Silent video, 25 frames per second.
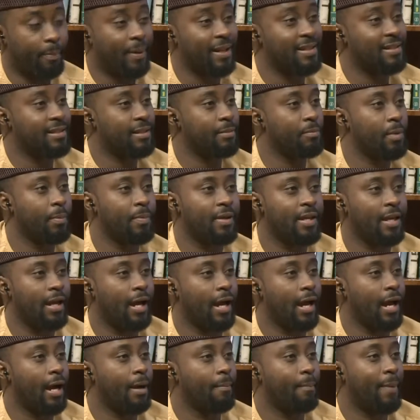and see maybe
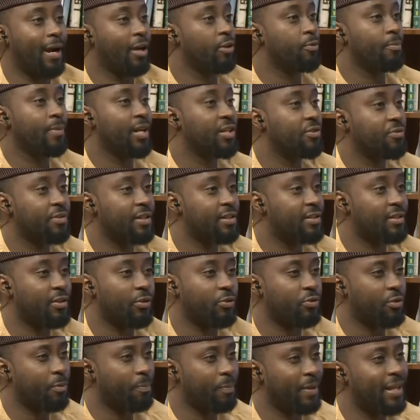her biometrics or
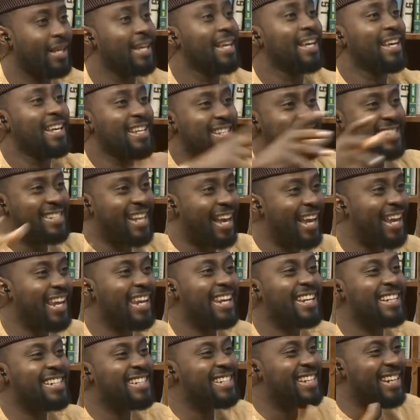something? Is there
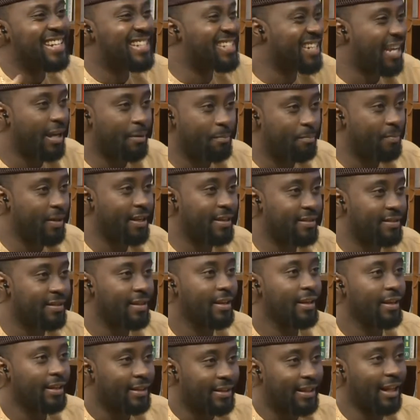a database
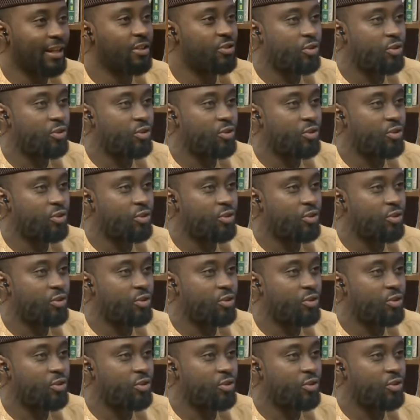that